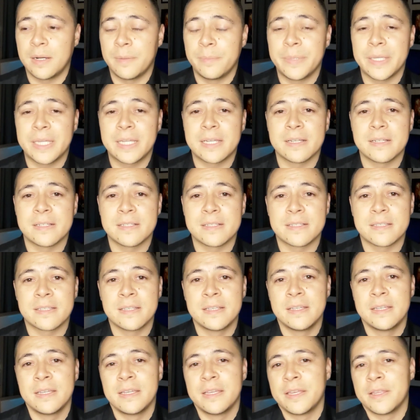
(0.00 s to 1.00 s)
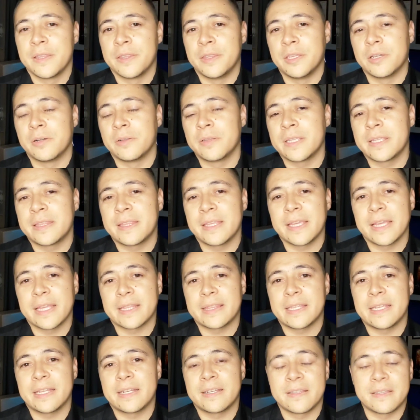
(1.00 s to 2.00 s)
because the only thing at
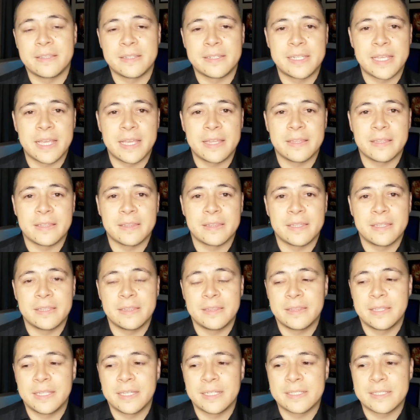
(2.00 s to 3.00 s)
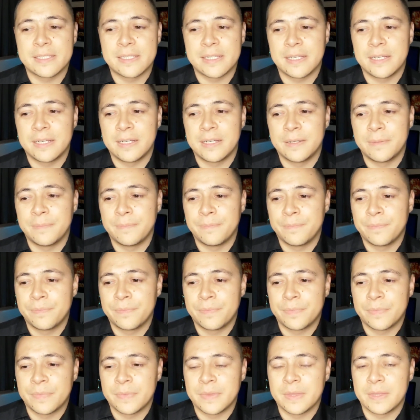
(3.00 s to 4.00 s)
the end of the day that
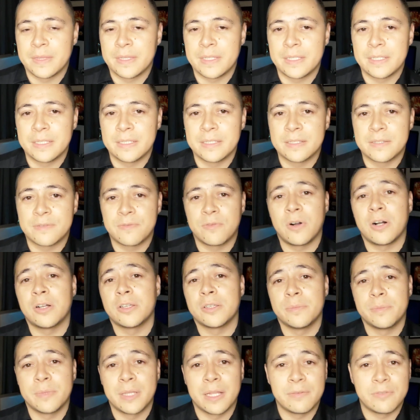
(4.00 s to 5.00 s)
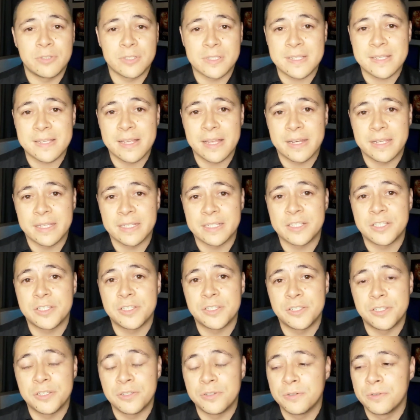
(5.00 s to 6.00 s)
these volume level settings
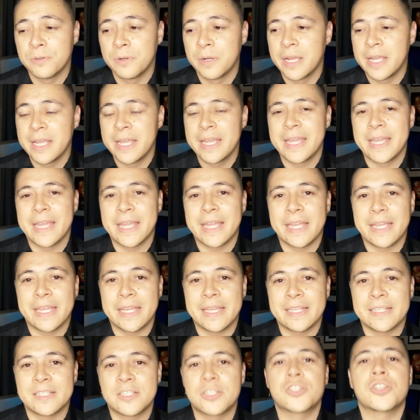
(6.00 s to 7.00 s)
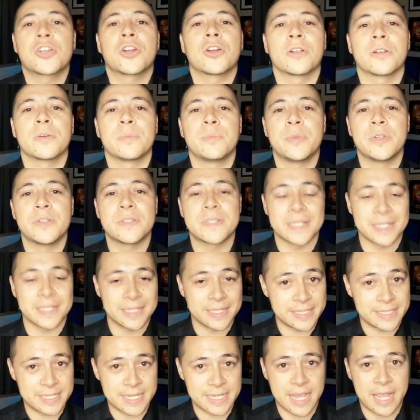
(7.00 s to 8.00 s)
do is turn
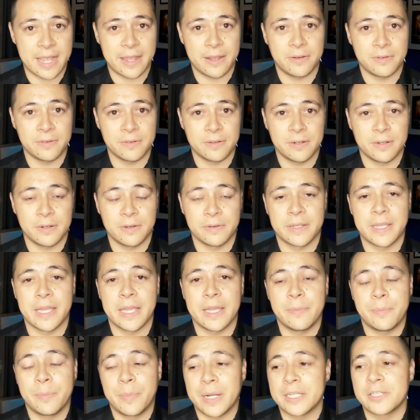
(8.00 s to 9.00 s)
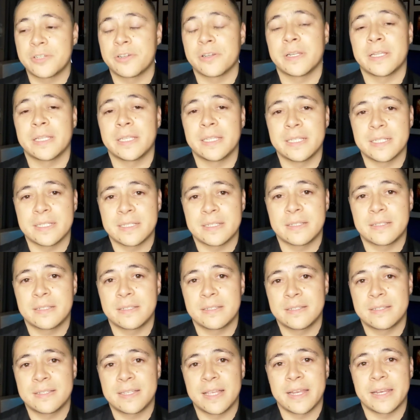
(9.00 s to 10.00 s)
music down. Okay, by turning this
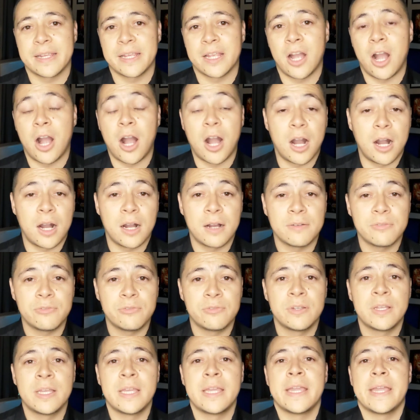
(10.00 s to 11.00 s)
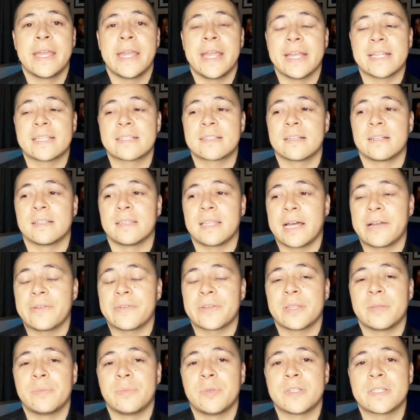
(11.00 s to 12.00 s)
setting off, it's
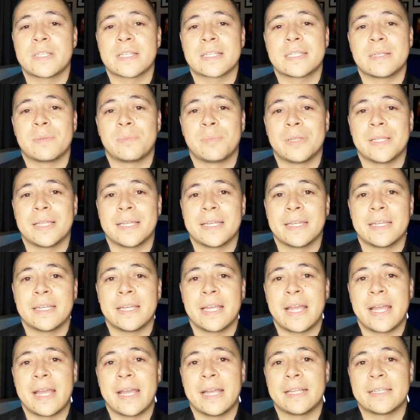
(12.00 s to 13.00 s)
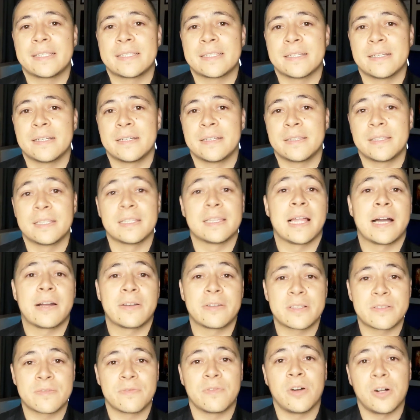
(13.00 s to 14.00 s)
allowing the music to play at the
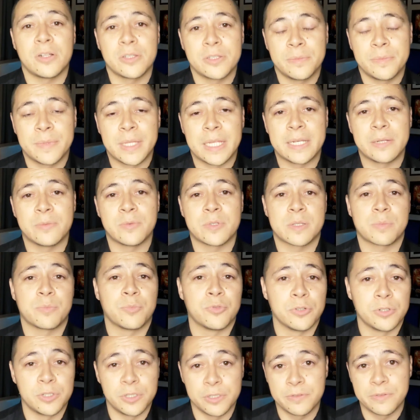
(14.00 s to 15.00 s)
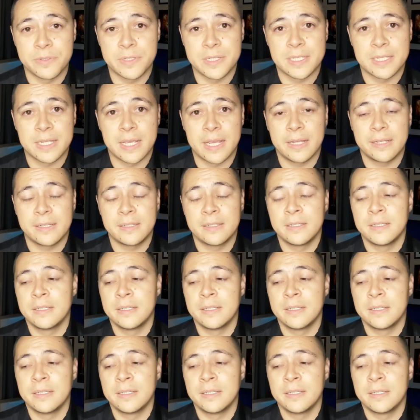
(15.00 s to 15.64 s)
loudest volume that it was produced at.